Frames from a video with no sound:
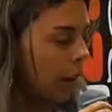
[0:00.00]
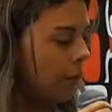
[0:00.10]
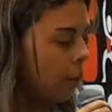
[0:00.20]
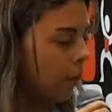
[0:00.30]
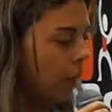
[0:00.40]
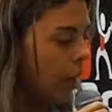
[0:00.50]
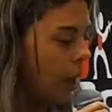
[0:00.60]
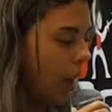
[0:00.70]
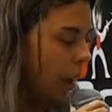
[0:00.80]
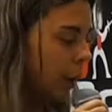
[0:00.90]
level,
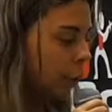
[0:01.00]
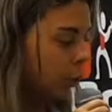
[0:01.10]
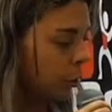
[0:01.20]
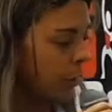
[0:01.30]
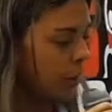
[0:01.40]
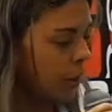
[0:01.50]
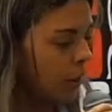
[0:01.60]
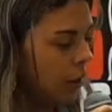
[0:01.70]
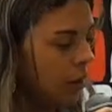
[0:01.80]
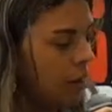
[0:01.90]
and the tutor is
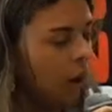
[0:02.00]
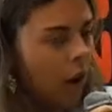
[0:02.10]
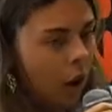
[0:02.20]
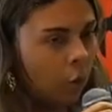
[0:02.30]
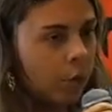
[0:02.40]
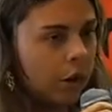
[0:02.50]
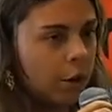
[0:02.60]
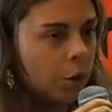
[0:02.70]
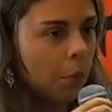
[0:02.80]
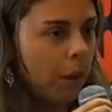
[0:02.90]
here a
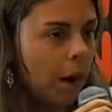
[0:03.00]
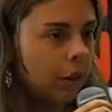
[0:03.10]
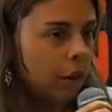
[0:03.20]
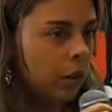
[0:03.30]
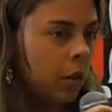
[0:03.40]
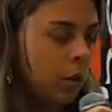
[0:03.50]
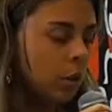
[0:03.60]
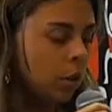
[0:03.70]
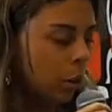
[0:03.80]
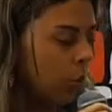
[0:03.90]
communication partner.
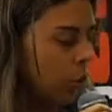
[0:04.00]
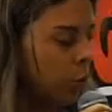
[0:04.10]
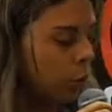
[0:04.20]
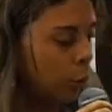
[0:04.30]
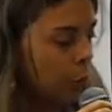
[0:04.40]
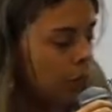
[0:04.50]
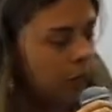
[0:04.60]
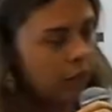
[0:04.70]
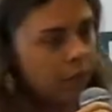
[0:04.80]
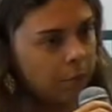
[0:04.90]
So this tutor
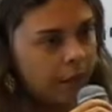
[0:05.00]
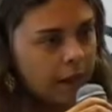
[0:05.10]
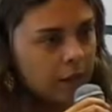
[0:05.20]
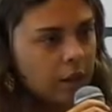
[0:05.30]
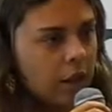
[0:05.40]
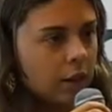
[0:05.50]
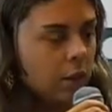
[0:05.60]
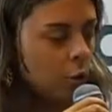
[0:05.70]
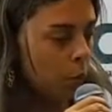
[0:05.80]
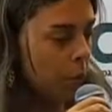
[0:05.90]
presents some tasks that
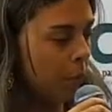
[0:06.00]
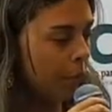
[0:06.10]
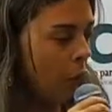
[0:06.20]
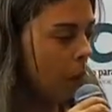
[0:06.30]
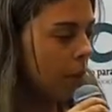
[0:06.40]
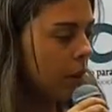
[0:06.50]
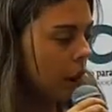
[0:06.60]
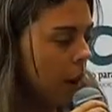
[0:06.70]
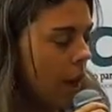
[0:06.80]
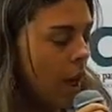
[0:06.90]
should be
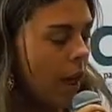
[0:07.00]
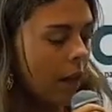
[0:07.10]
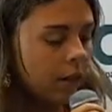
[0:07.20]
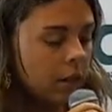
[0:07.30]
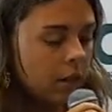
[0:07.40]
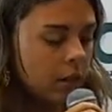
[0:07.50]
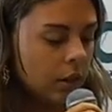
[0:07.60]
performed, and